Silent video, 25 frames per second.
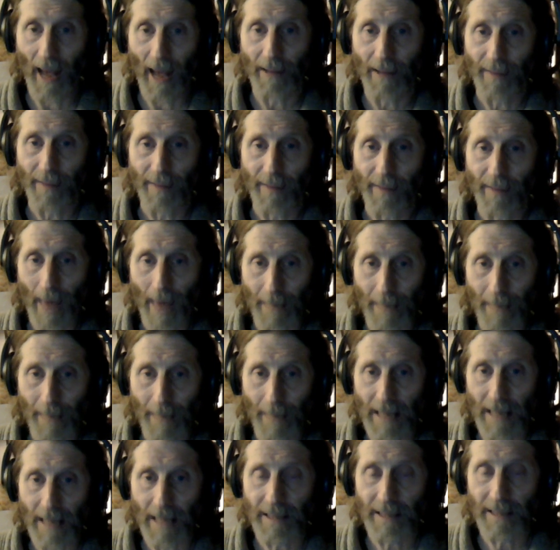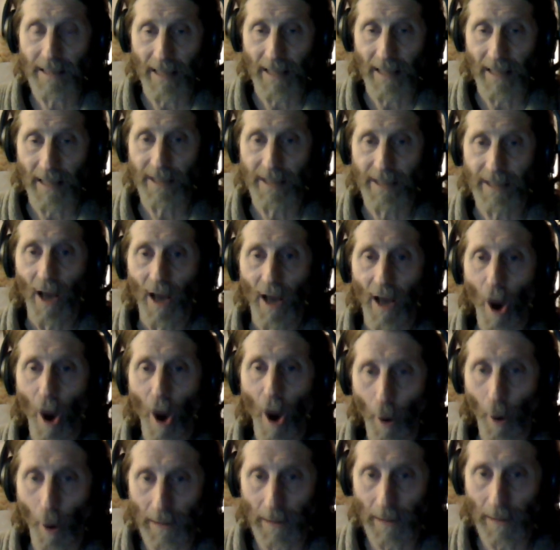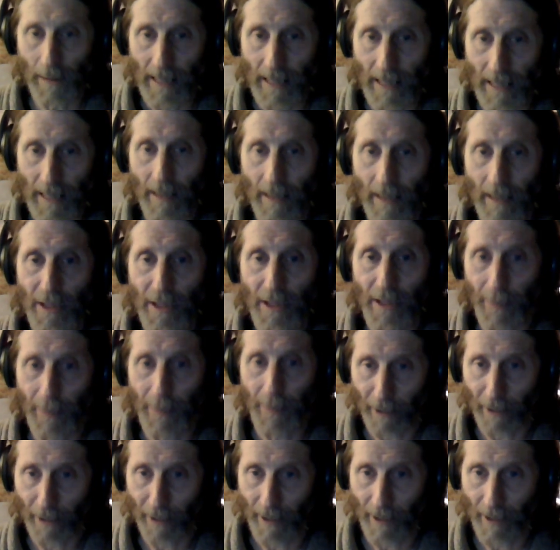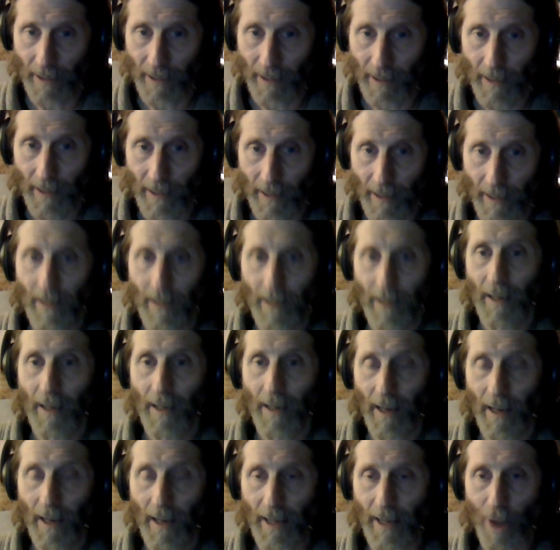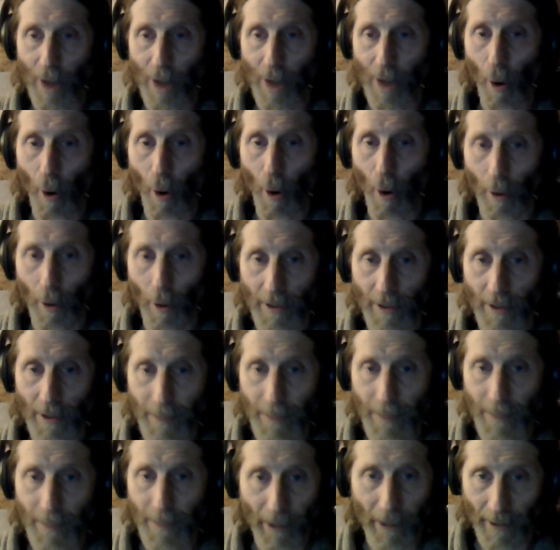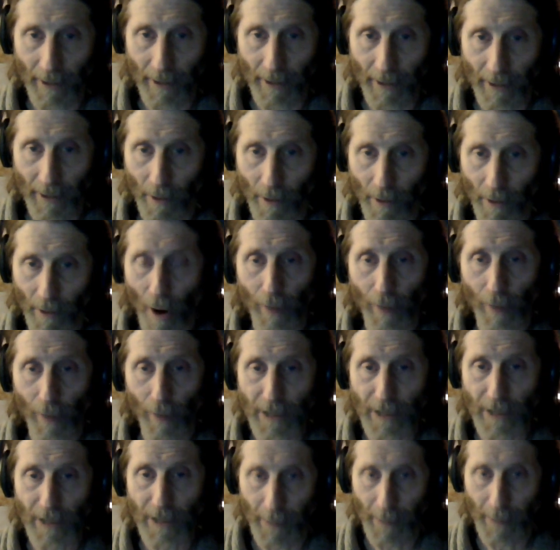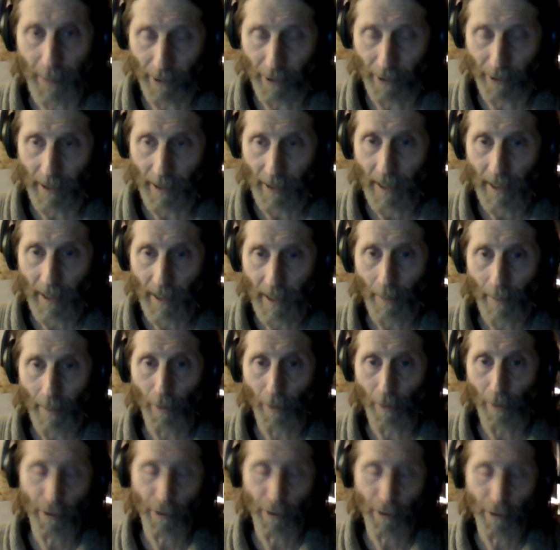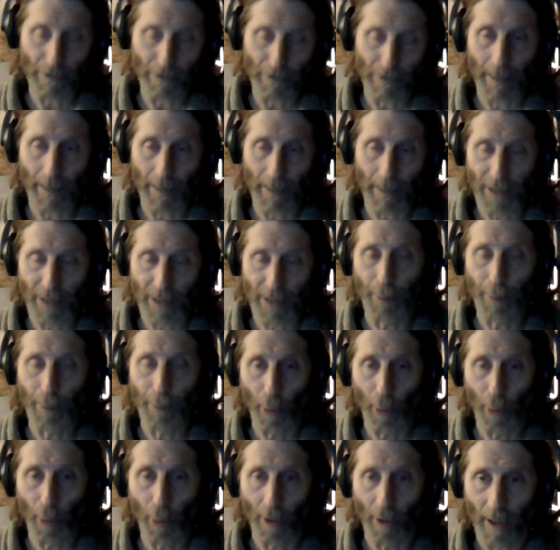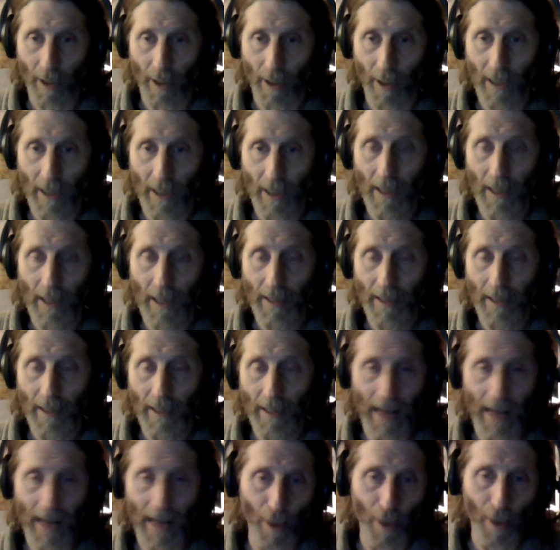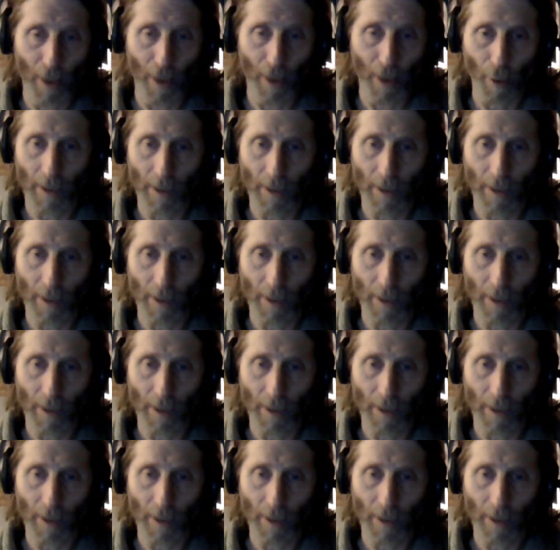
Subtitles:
that means it's Holy Spirit. It's whole spirit or Holy Spirit, which really means pure, not whole.